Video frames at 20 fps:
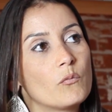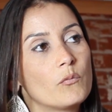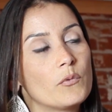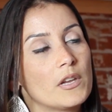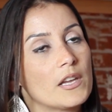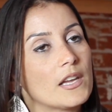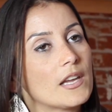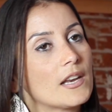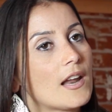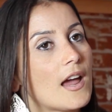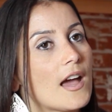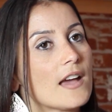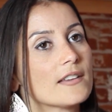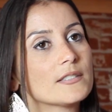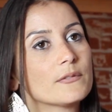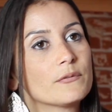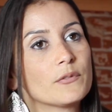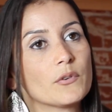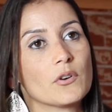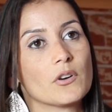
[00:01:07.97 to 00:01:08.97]
we can
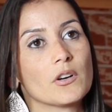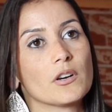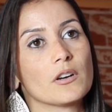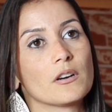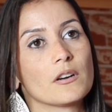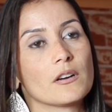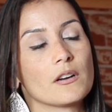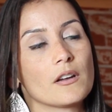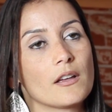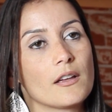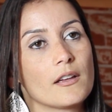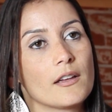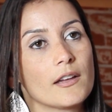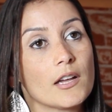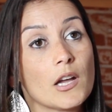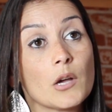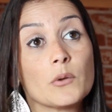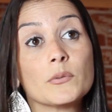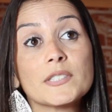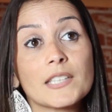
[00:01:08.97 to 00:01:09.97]
ask for a
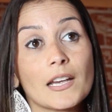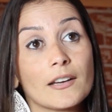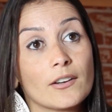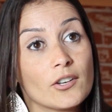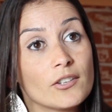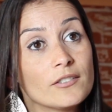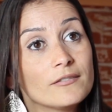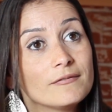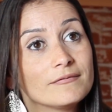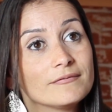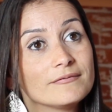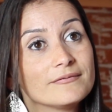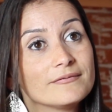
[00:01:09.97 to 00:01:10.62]
cosigner.